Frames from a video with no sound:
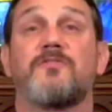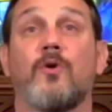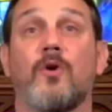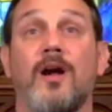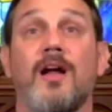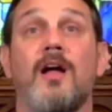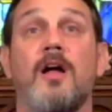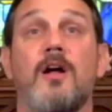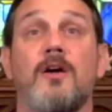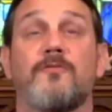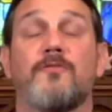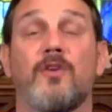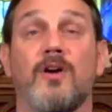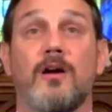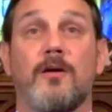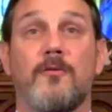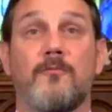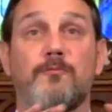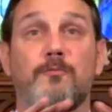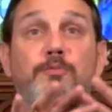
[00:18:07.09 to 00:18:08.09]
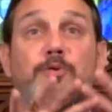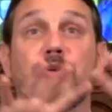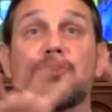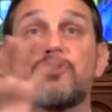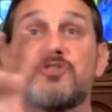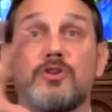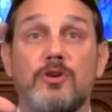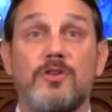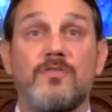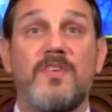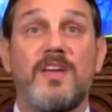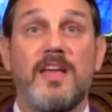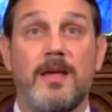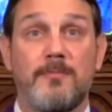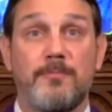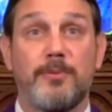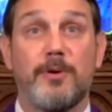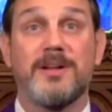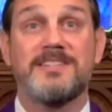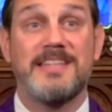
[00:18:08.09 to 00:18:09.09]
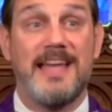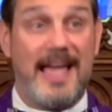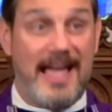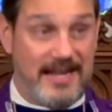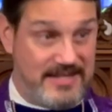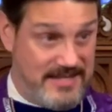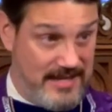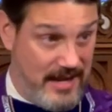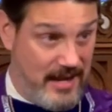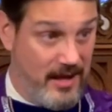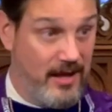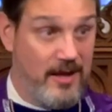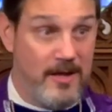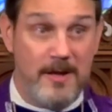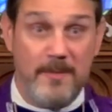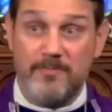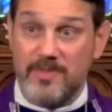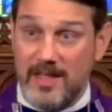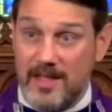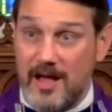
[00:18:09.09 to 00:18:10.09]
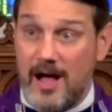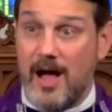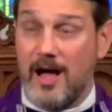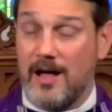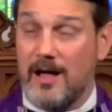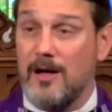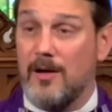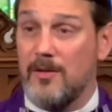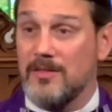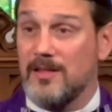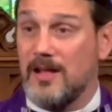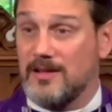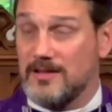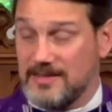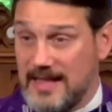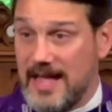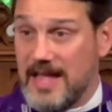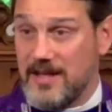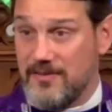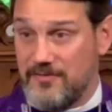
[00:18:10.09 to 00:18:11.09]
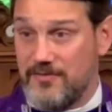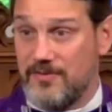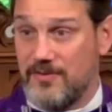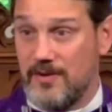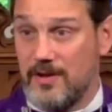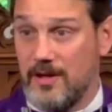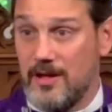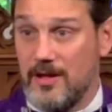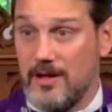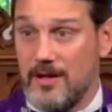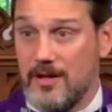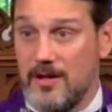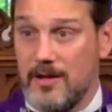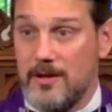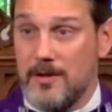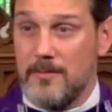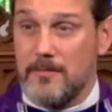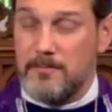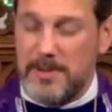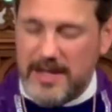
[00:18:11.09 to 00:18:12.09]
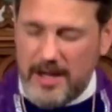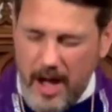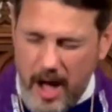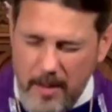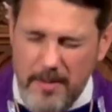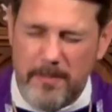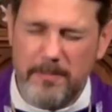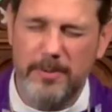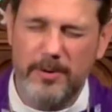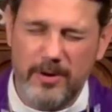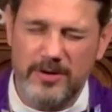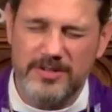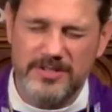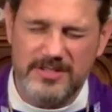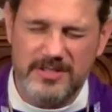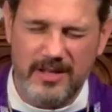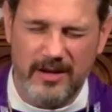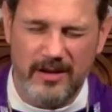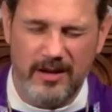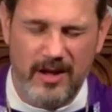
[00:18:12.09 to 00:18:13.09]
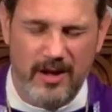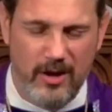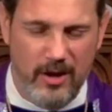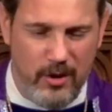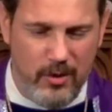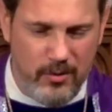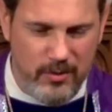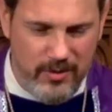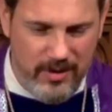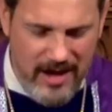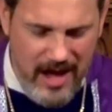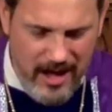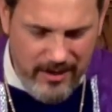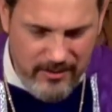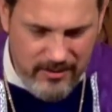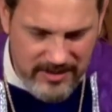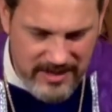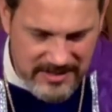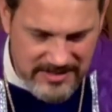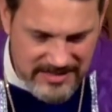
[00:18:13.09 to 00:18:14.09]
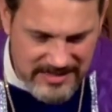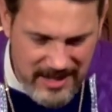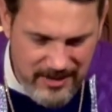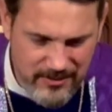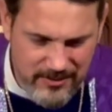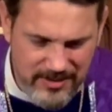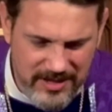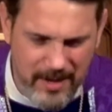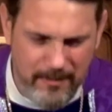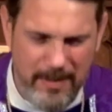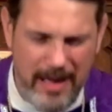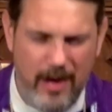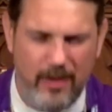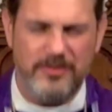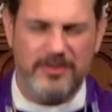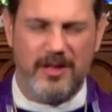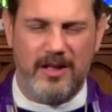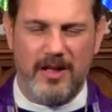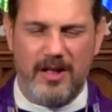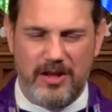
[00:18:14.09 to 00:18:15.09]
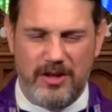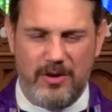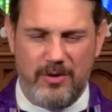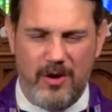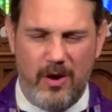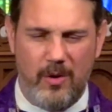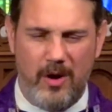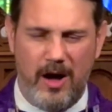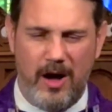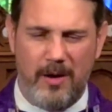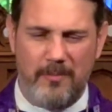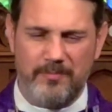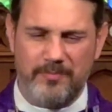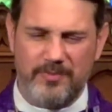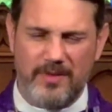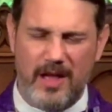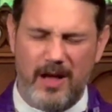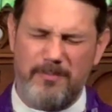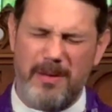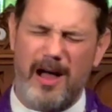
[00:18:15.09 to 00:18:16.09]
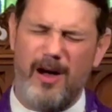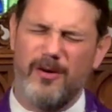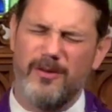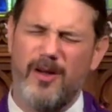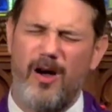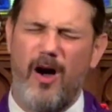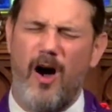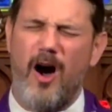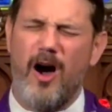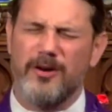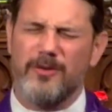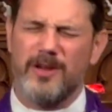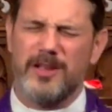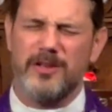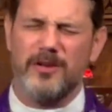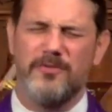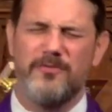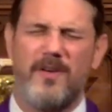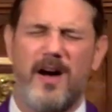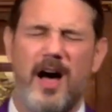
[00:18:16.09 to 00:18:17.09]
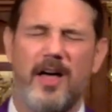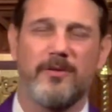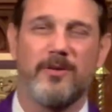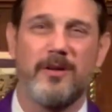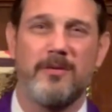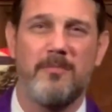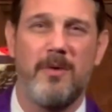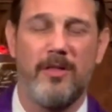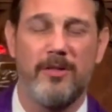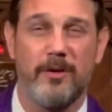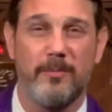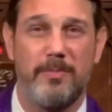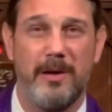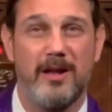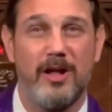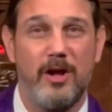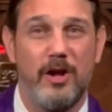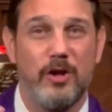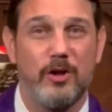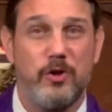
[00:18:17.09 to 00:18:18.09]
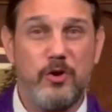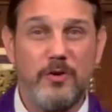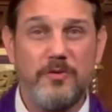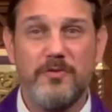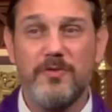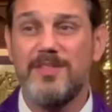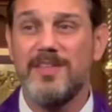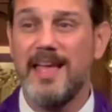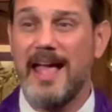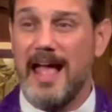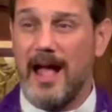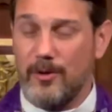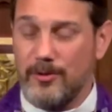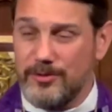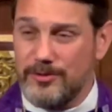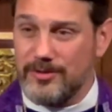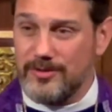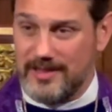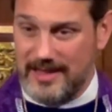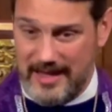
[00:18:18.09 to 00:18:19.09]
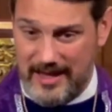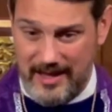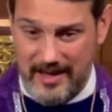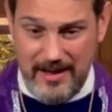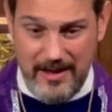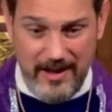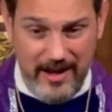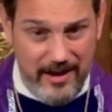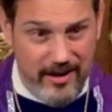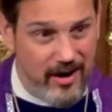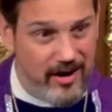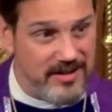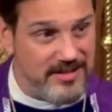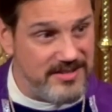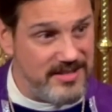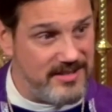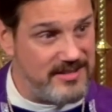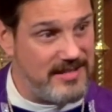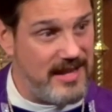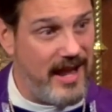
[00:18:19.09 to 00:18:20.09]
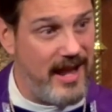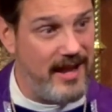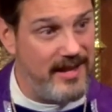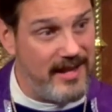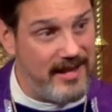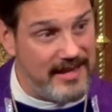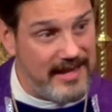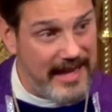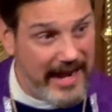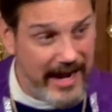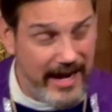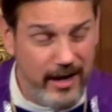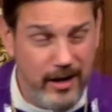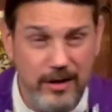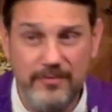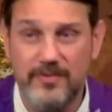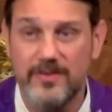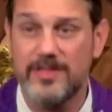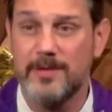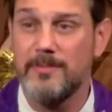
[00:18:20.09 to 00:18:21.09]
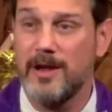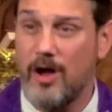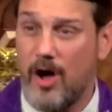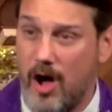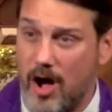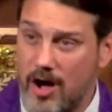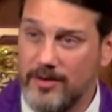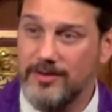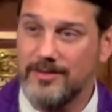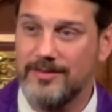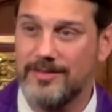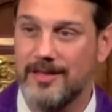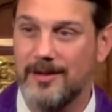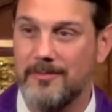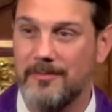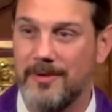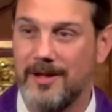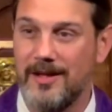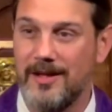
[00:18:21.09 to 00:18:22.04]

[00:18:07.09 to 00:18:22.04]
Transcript: for preserving and protecting life. Become a person who it's not only about about honoring your father and mother, but look for the elderly in our society and care for them and honor them.